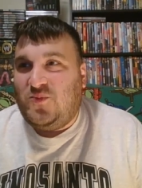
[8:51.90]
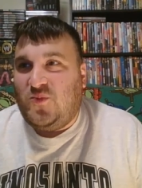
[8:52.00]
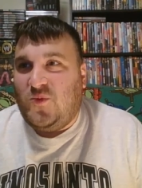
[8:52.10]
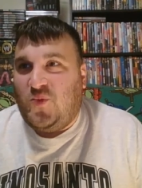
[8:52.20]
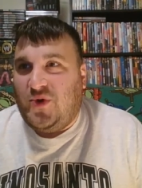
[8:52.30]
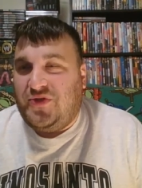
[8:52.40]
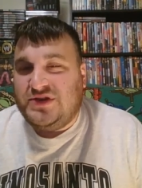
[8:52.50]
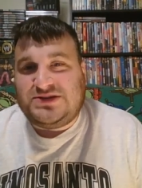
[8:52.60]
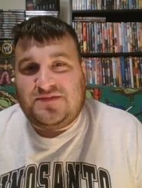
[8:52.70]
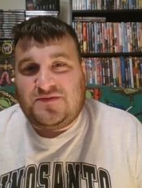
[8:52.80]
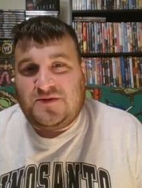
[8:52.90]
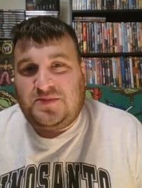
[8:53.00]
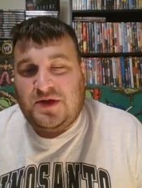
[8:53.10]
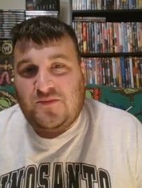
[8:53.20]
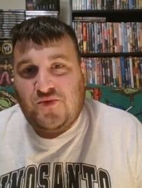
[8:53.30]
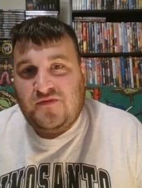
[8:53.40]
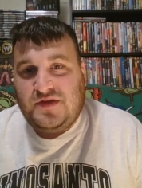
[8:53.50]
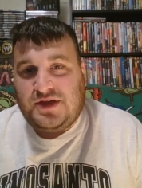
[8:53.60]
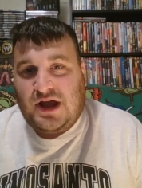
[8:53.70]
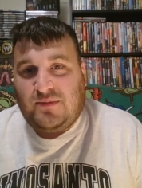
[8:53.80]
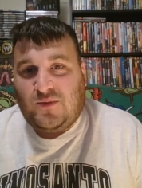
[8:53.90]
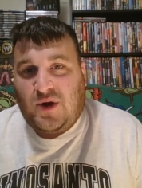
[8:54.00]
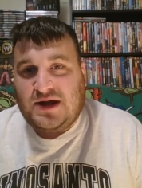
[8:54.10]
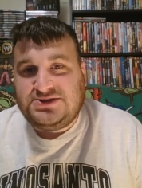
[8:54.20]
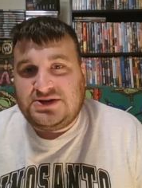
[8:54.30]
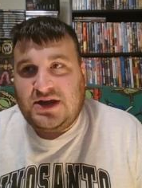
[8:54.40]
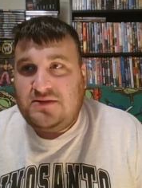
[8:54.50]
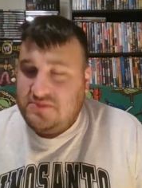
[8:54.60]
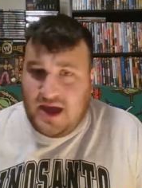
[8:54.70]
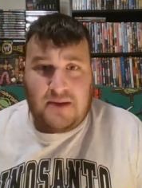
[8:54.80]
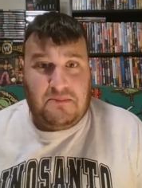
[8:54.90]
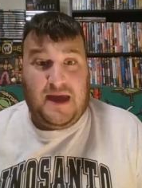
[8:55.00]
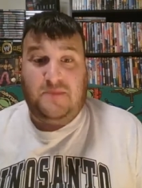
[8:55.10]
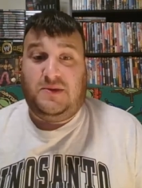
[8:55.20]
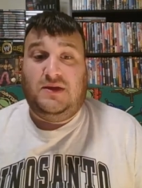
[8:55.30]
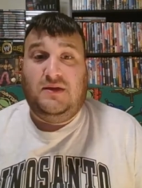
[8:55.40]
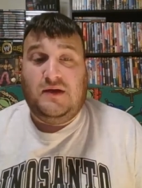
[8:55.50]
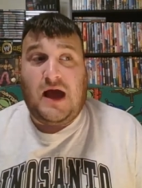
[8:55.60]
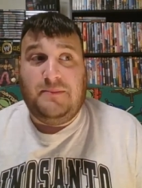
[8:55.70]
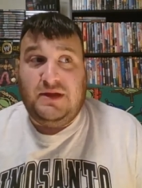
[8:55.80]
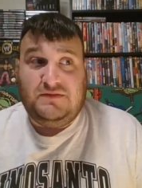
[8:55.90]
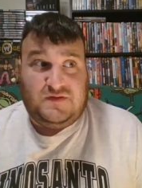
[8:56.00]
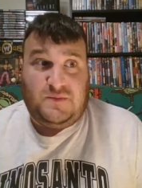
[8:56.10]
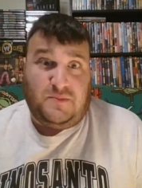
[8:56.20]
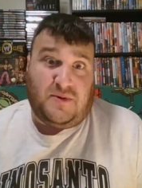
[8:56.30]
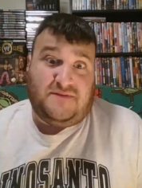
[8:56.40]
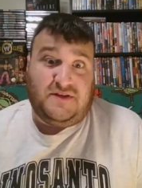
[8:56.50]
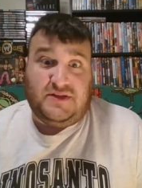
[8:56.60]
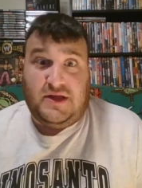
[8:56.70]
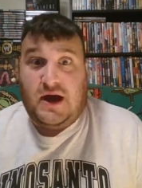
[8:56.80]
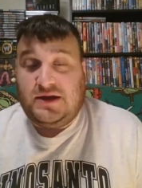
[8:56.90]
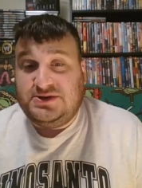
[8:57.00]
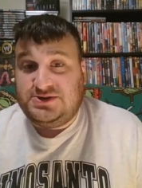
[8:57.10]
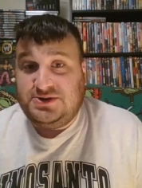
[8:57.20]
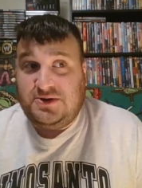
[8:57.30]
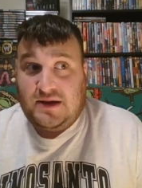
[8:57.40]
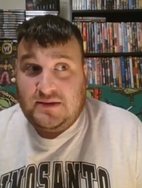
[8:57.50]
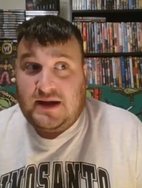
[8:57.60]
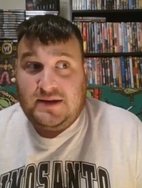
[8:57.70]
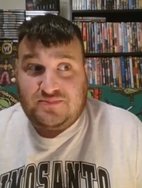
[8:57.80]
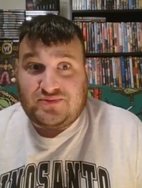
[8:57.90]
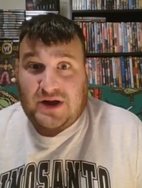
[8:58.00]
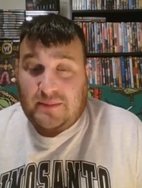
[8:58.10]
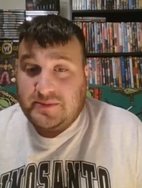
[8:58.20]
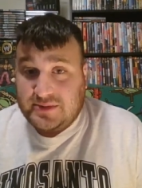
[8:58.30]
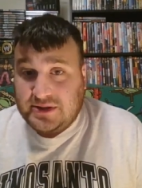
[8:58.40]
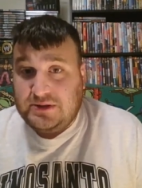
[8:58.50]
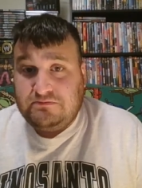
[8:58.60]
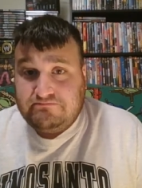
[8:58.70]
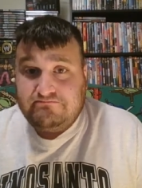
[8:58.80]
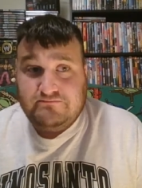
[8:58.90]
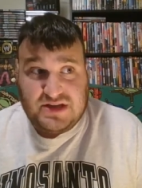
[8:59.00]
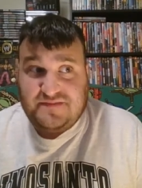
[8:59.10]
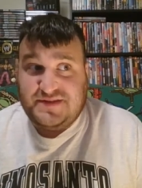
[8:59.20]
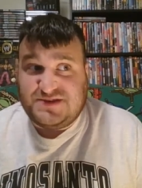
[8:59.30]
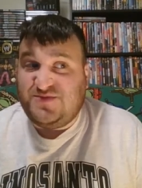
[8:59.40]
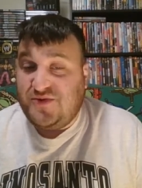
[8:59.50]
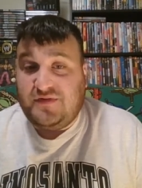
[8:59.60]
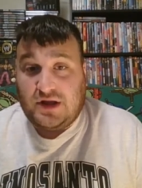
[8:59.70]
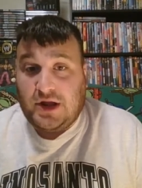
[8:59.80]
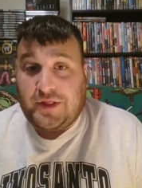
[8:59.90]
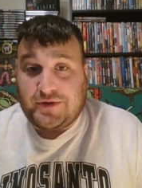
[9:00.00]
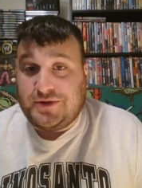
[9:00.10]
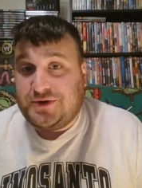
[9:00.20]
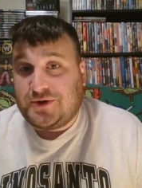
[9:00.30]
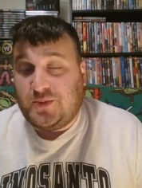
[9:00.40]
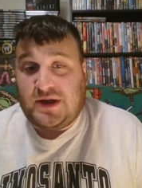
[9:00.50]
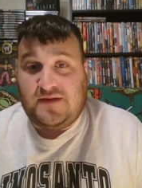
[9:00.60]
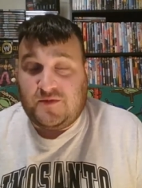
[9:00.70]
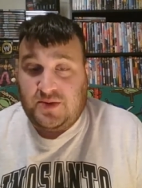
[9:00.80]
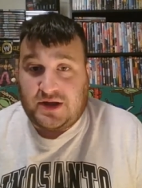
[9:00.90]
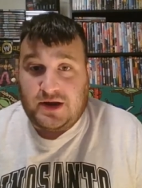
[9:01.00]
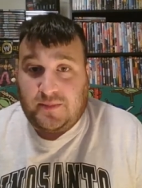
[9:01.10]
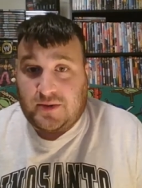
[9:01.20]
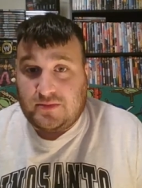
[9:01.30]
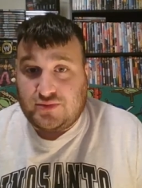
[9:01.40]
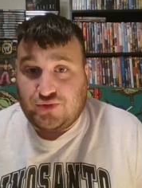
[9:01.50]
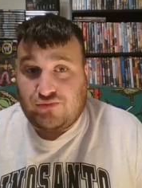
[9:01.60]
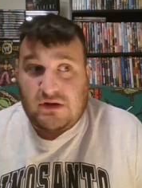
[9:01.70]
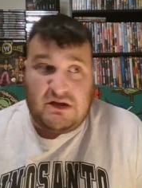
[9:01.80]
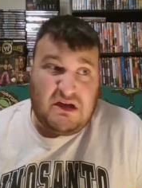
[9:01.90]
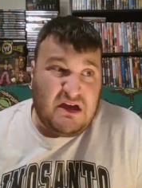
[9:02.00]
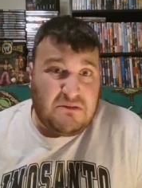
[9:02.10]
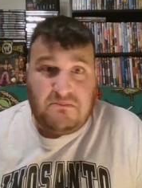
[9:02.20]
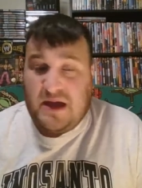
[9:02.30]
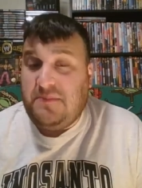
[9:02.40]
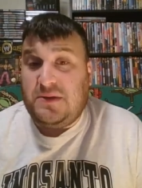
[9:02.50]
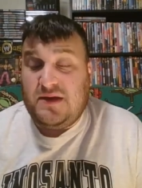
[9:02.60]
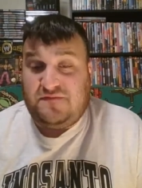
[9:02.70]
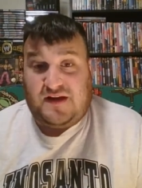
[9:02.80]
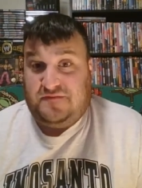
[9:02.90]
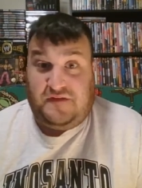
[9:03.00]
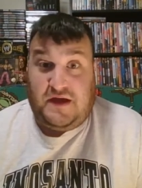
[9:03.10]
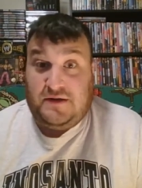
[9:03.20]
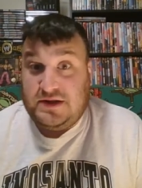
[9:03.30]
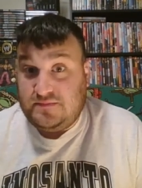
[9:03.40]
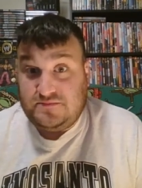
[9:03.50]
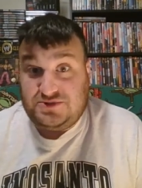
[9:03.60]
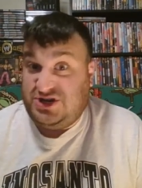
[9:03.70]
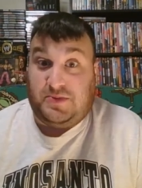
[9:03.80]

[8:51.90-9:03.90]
would this ever be a movie that I would watch again? Yeah, maybe. I mean, to be perfectly honest, you know, I'd probably give this movie another look. Would I ever pick it up on Blu-ray? Maybe if I found it cheap